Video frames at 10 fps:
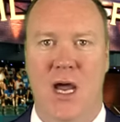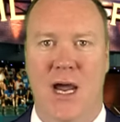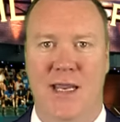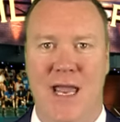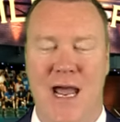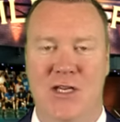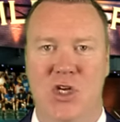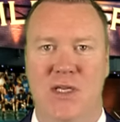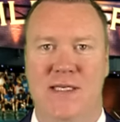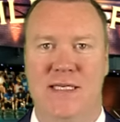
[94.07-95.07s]
I cashed
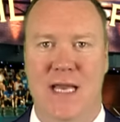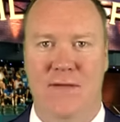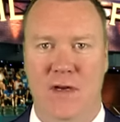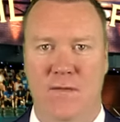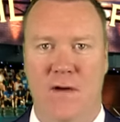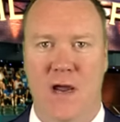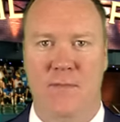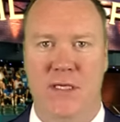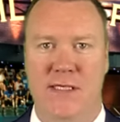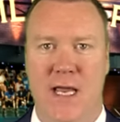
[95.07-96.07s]
75%
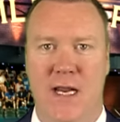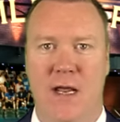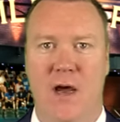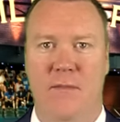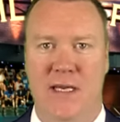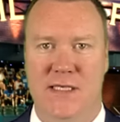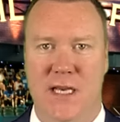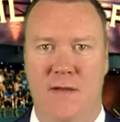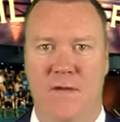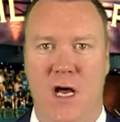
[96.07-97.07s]
of my
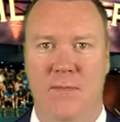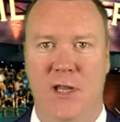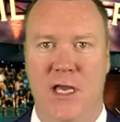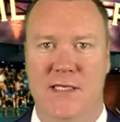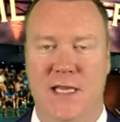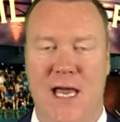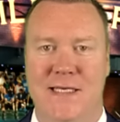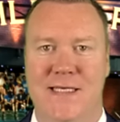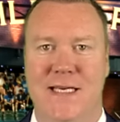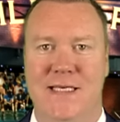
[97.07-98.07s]
CFL plays the
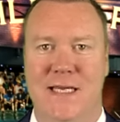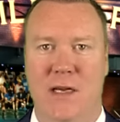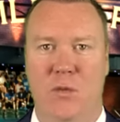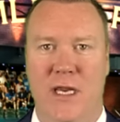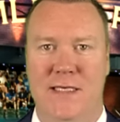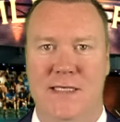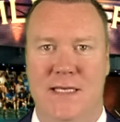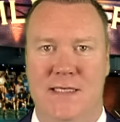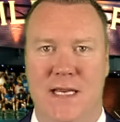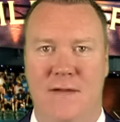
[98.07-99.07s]
last 16 weeks in
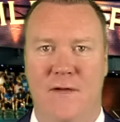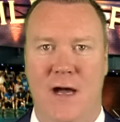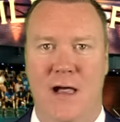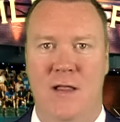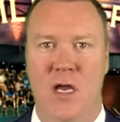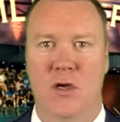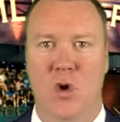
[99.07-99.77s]
the CFL,